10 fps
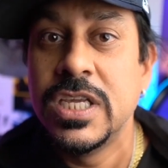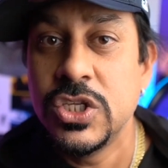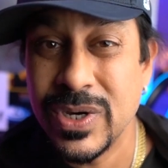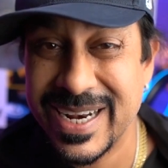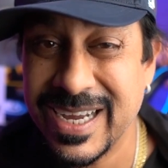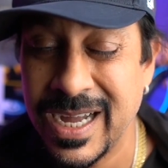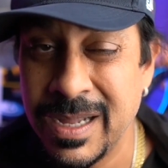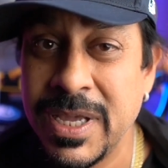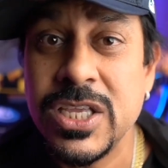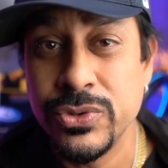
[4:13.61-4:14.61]
You got a
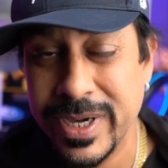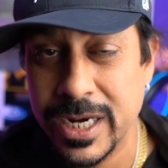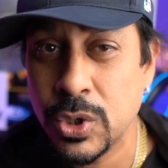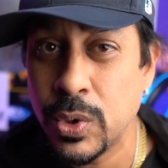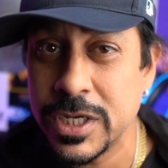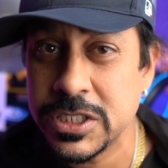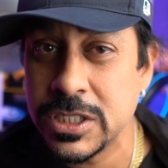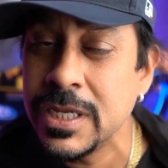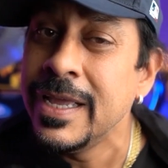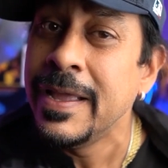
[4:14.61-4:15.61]
comment, you got a
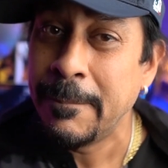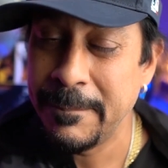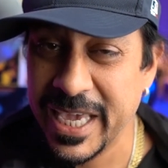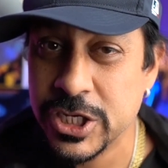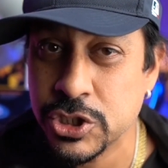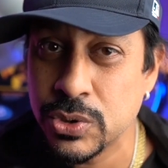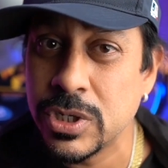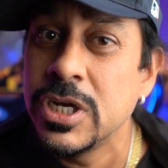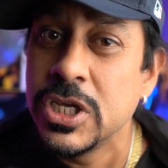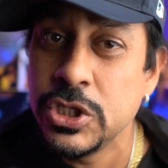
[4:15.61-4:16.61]
question, make
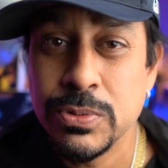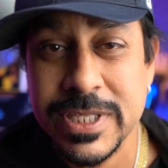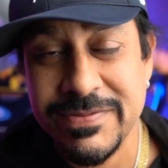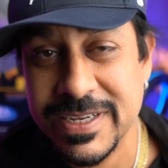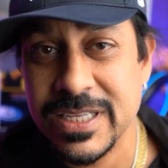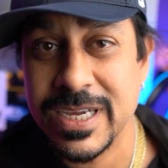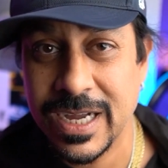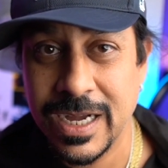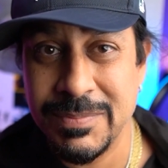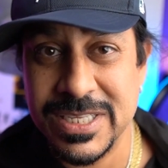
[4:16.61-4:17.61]
sure you leave it in the
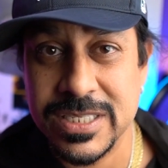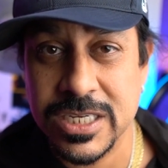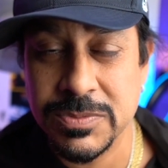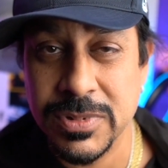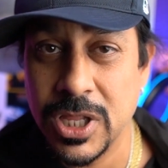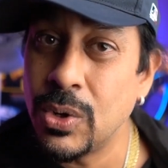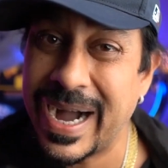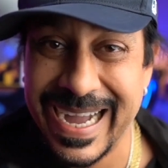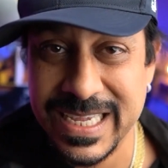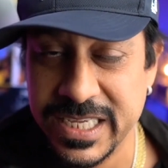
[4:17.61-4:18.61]
comment section
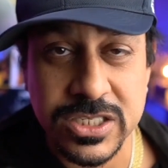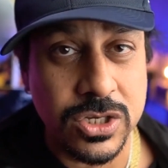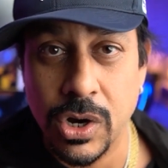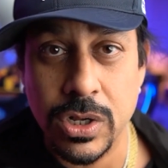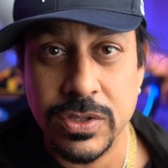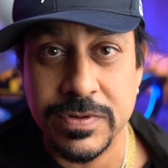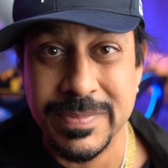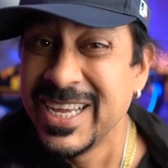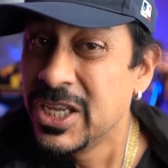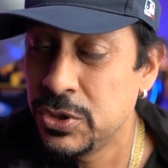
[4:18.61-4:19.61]
below. I get to all of them.